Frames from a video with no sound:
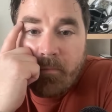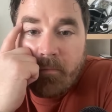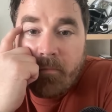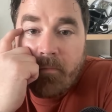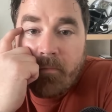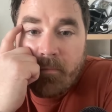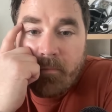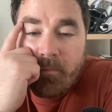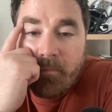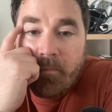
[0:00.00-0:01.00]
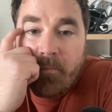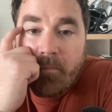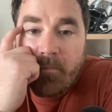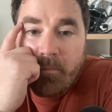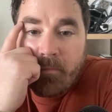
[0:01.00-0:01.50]

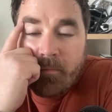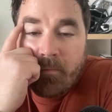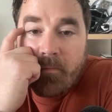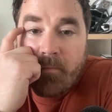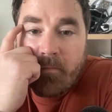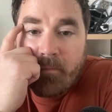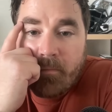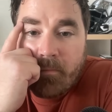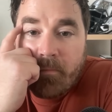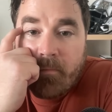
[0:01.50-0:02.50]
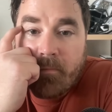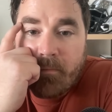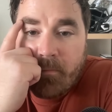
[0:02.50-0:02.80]
(silent)